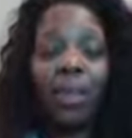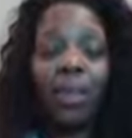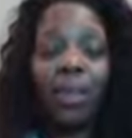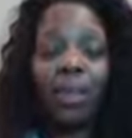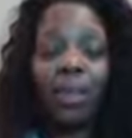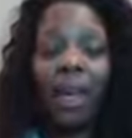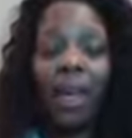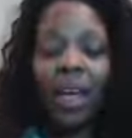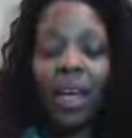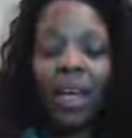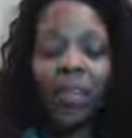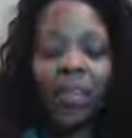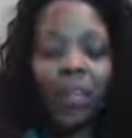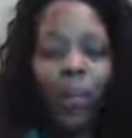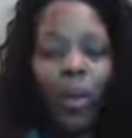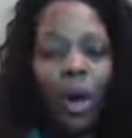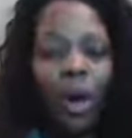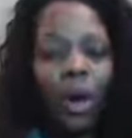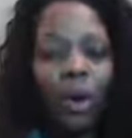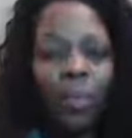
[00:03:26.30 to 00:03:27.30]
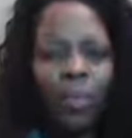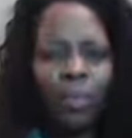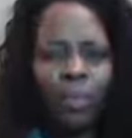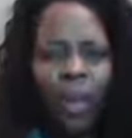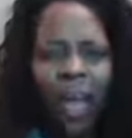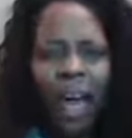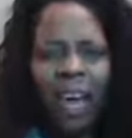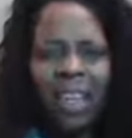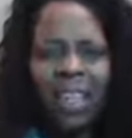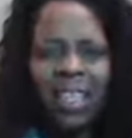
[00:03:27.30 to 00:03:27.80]
thing where
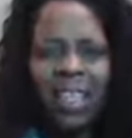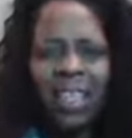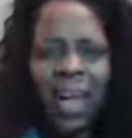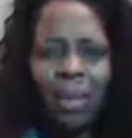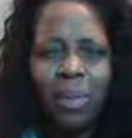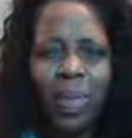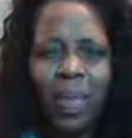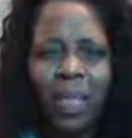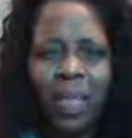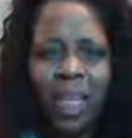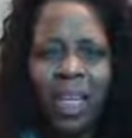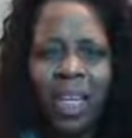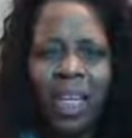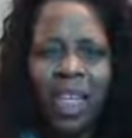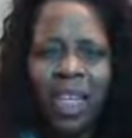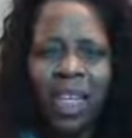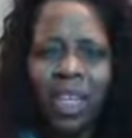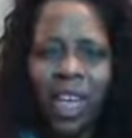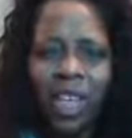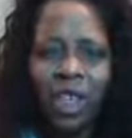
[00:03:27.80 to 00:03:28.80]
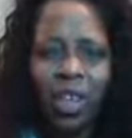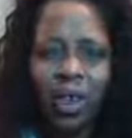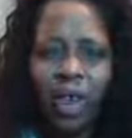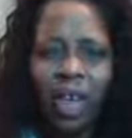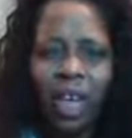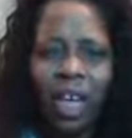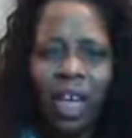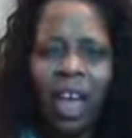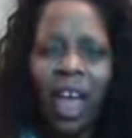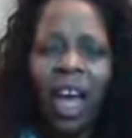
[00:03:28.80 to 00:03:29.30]
how to stop sinning
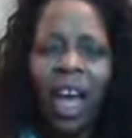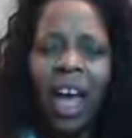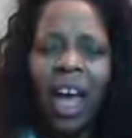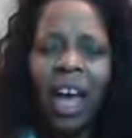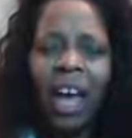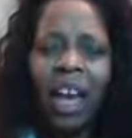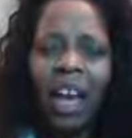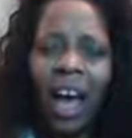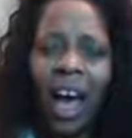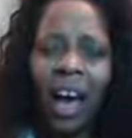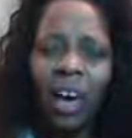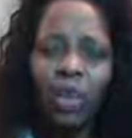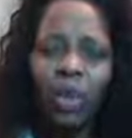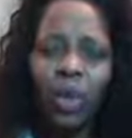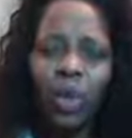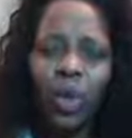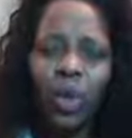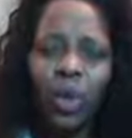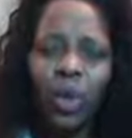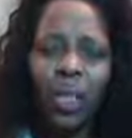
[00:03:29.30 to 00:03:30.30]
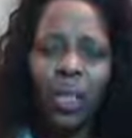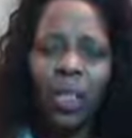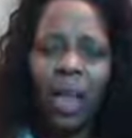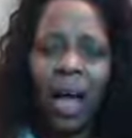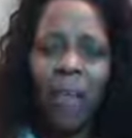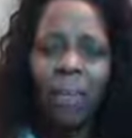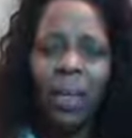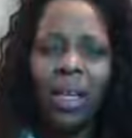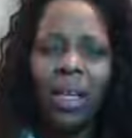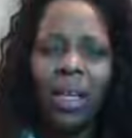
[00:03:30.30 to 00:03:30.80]
sexually and how to
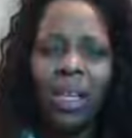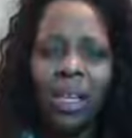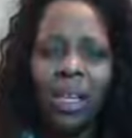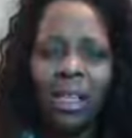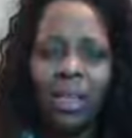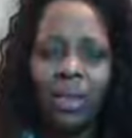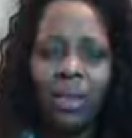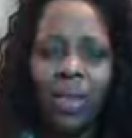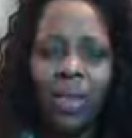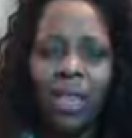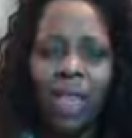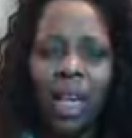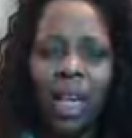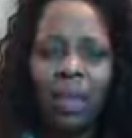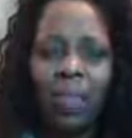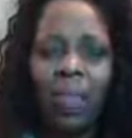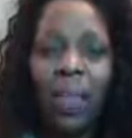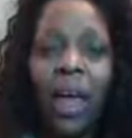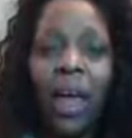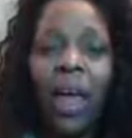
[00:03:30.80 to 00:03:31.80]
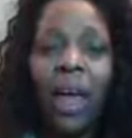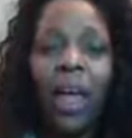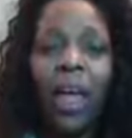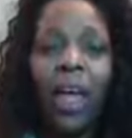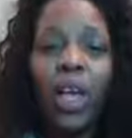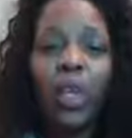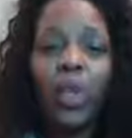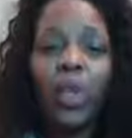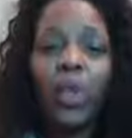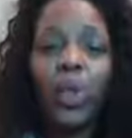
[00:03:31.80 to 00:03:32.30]
stop addictive sin
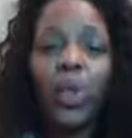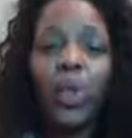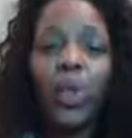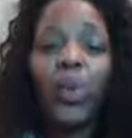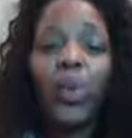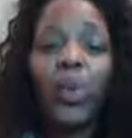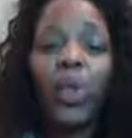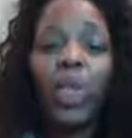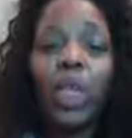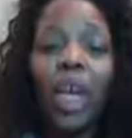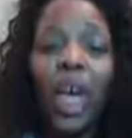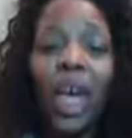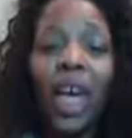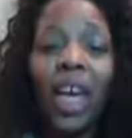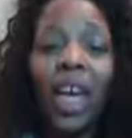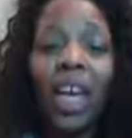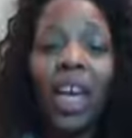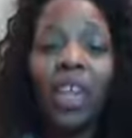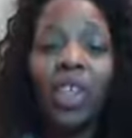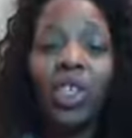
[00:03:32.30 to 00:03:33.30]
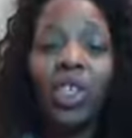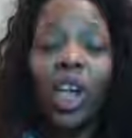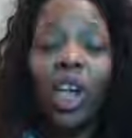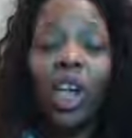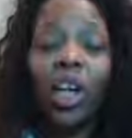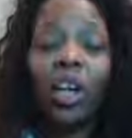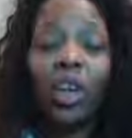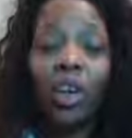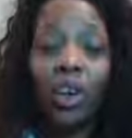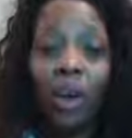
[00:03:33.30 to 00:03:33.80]
is to change
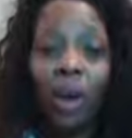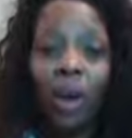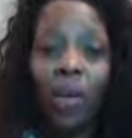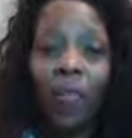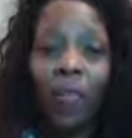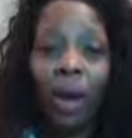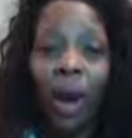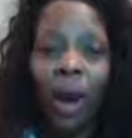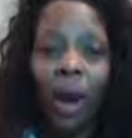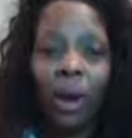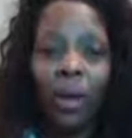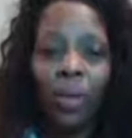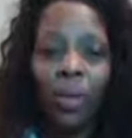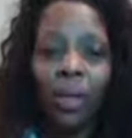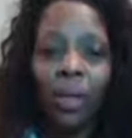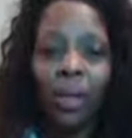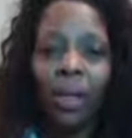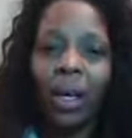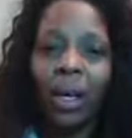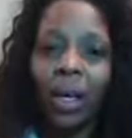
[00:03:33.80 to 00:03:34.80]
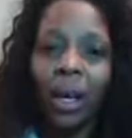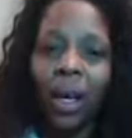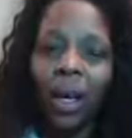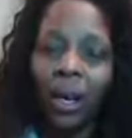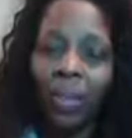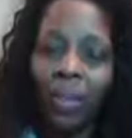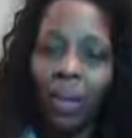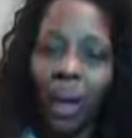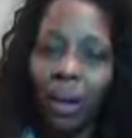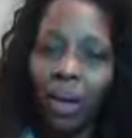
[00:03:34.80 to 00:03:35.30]
your environment.
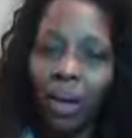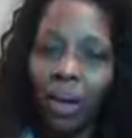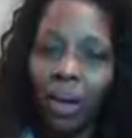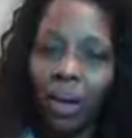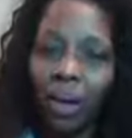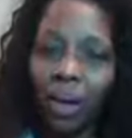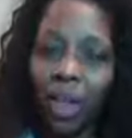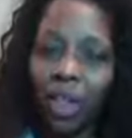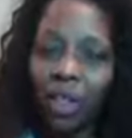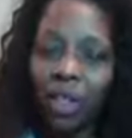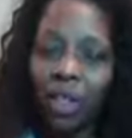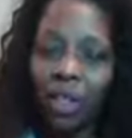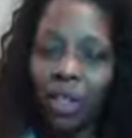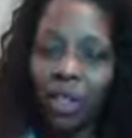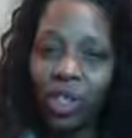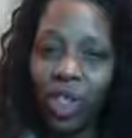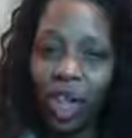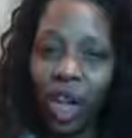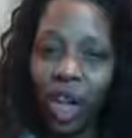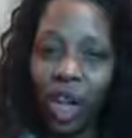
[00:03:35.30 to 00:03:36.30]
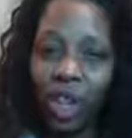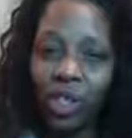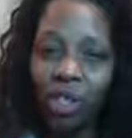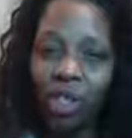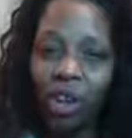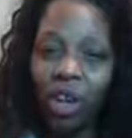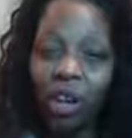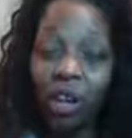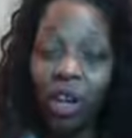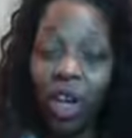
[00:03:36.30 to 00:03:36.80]
Maybe you need to change
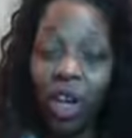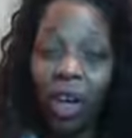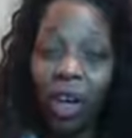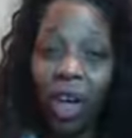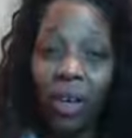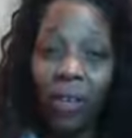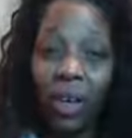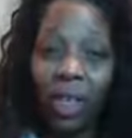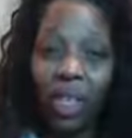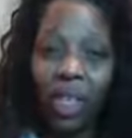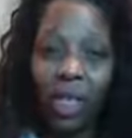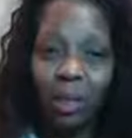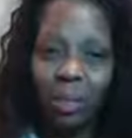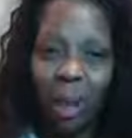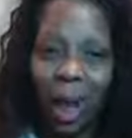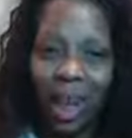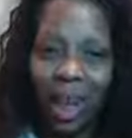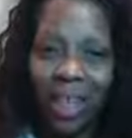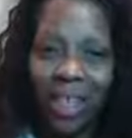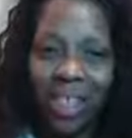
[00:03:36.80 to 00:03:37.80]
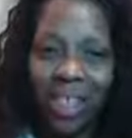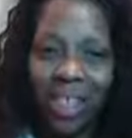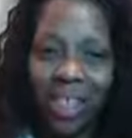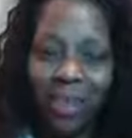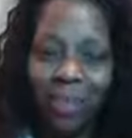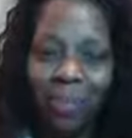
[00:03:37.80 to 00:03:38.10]
your living space,